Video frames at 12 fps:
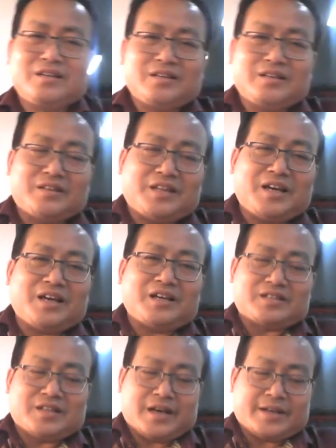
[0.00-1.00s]
the thing
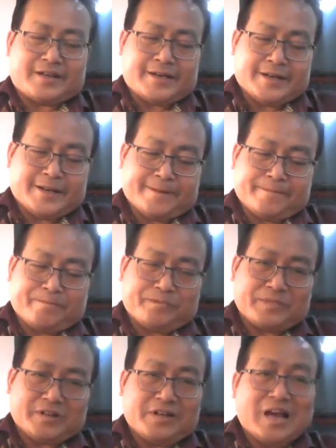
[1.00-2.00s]
is that
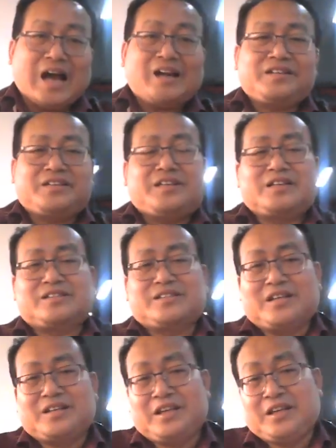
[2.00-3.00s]
reality is
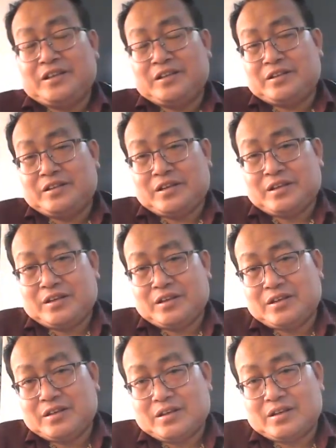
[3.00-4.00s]
that
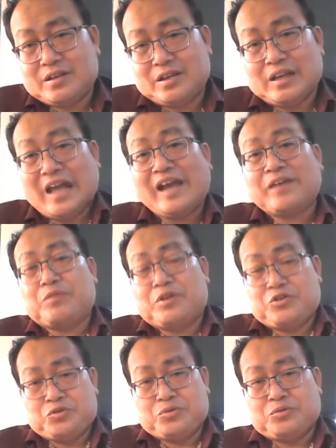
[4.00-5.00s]
in
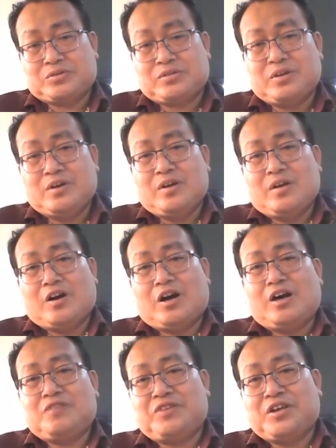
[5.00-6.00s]
language use,
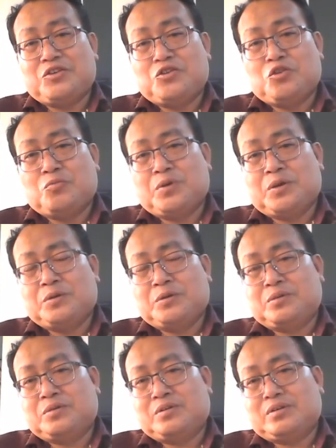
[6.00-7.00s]
often you
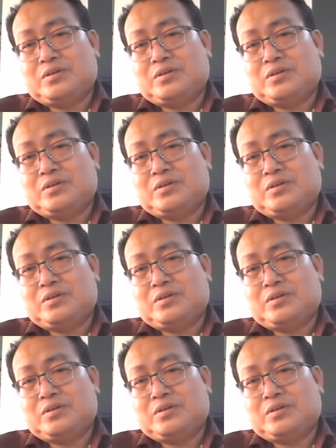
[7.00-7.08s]
will